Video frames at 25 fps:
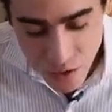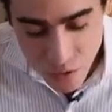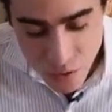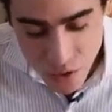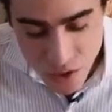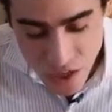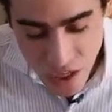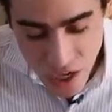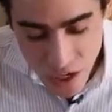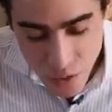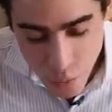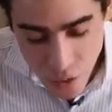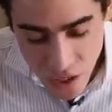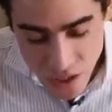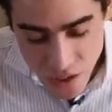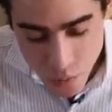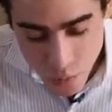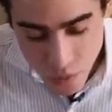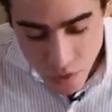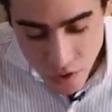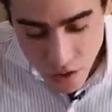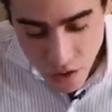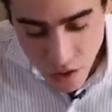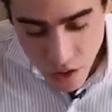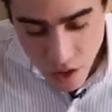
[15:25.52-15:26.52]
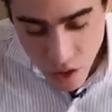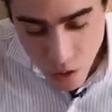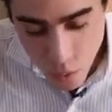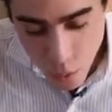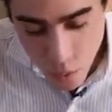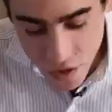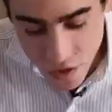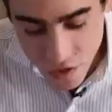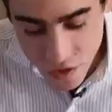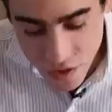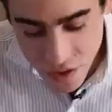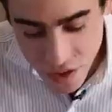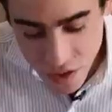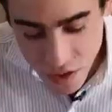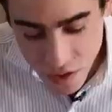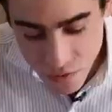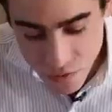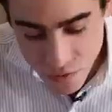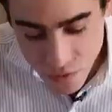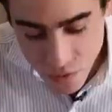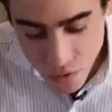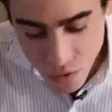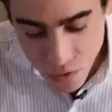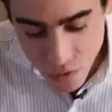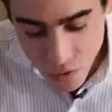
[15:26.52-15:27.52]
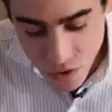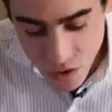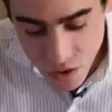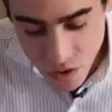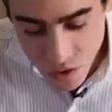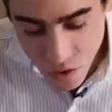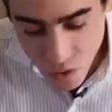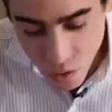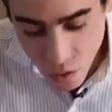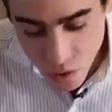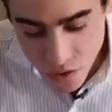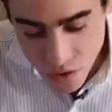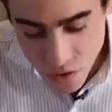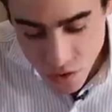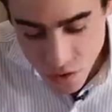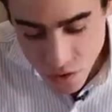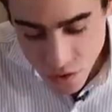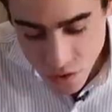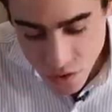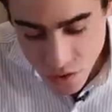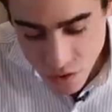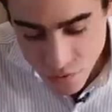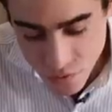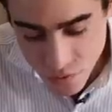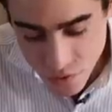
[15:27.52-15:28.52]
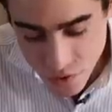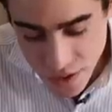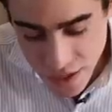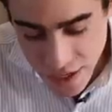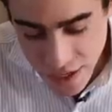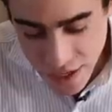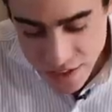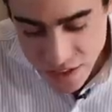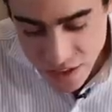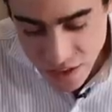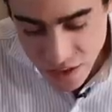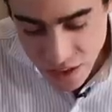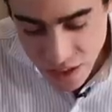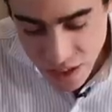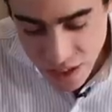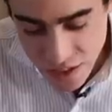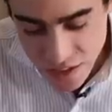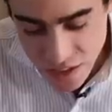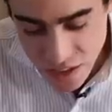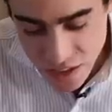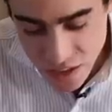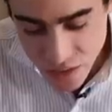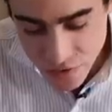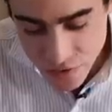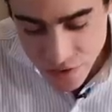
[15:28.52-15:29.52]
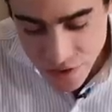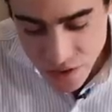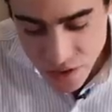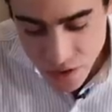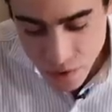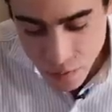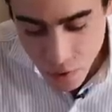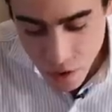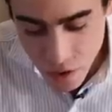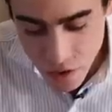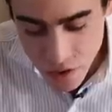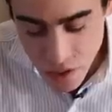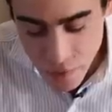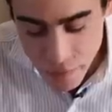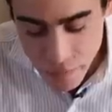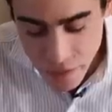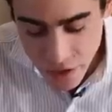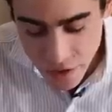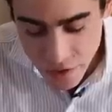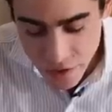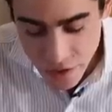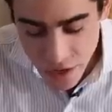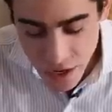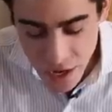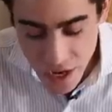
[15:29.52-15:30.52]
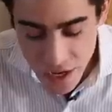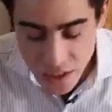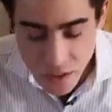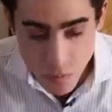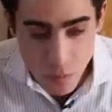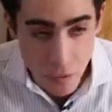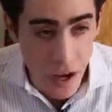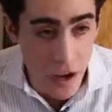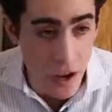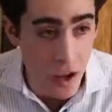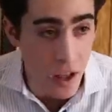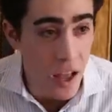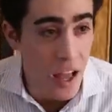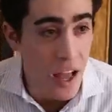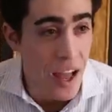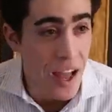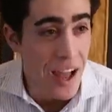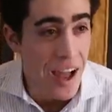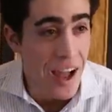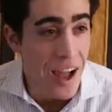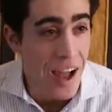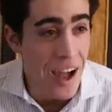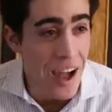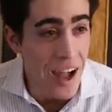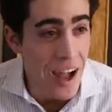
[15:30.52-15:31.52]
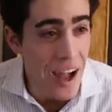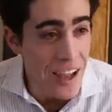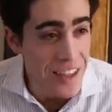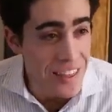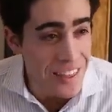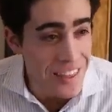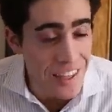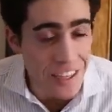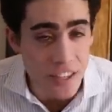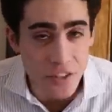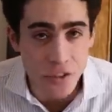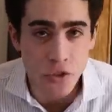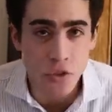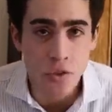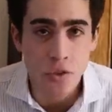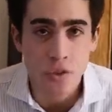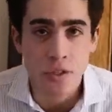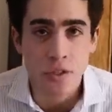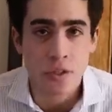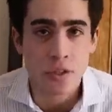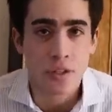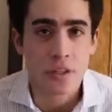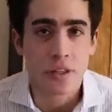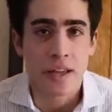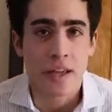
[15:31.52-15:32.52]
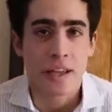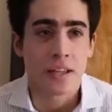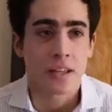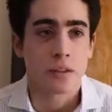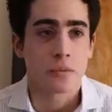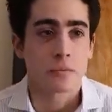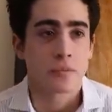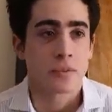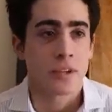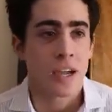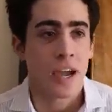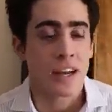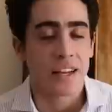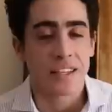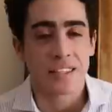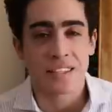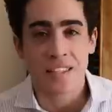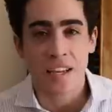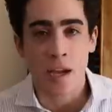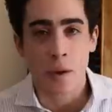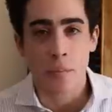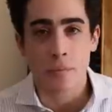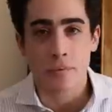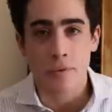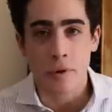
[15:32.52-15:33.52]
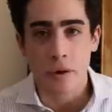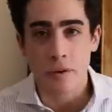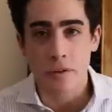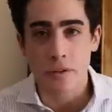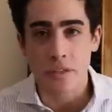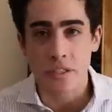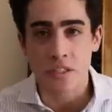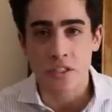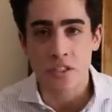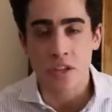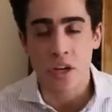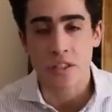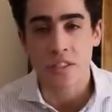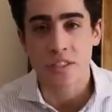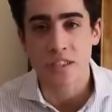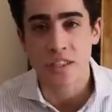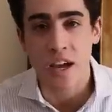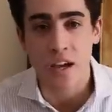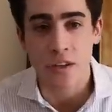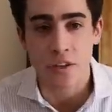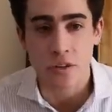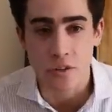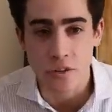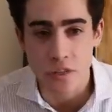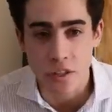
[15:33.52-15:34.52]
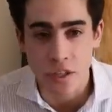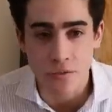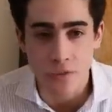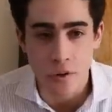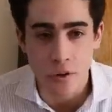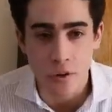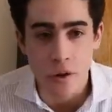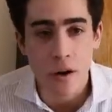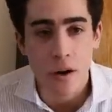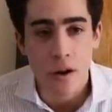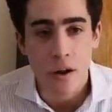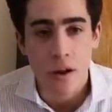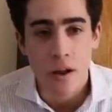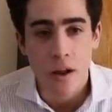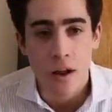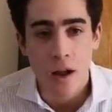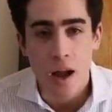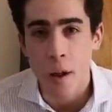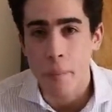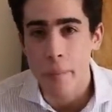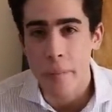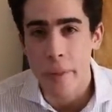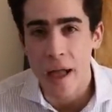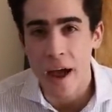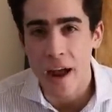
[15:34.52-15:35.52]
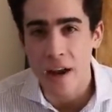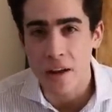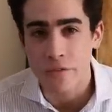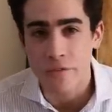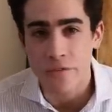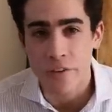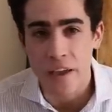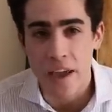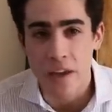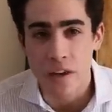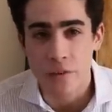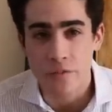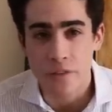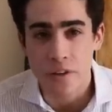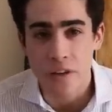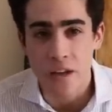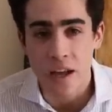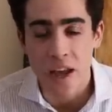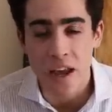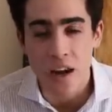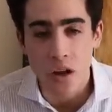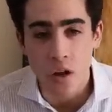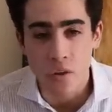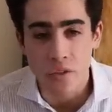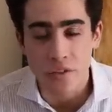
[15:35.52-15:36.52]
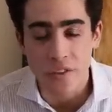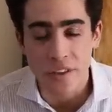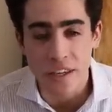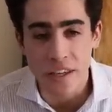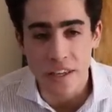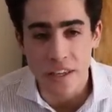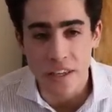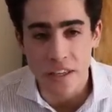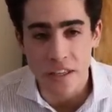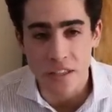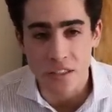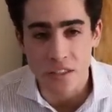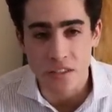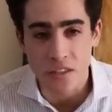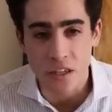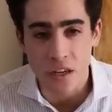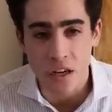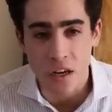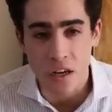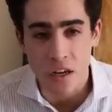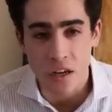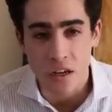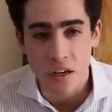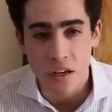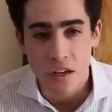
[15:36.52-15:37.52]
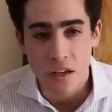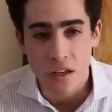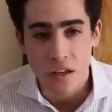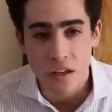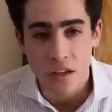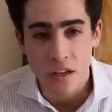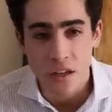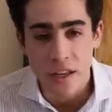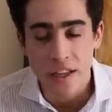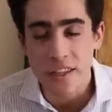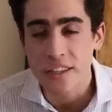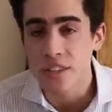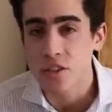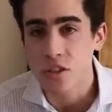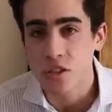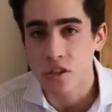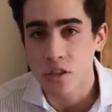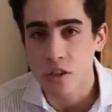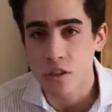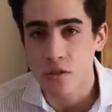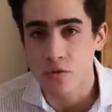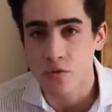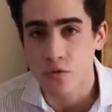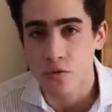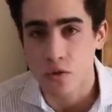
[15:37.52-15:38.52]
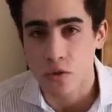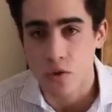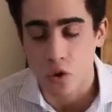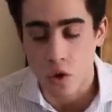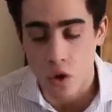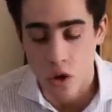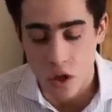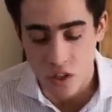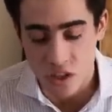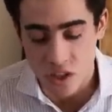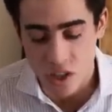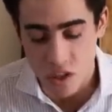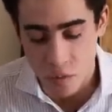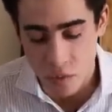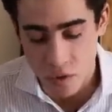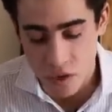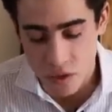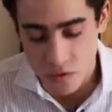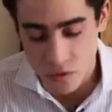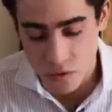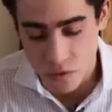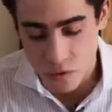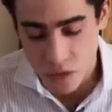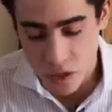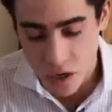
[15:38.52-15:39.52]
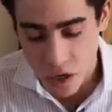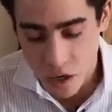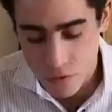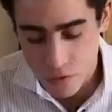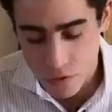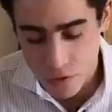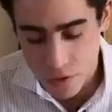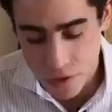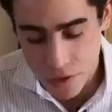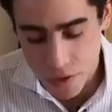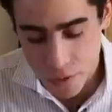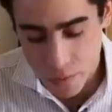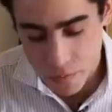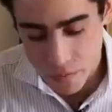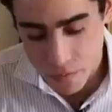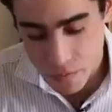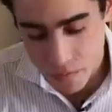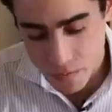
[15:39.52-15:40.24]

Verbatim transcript: Rashad Westbrook, what do you think of UDCA or TUDCA for enhancing the digestive system? Are they better than ox bile? I think TUDCA like kind of temporarily shuts down your liver. I'm not a fan of it. I don't think it's uh, it's good for long-term liver recovery.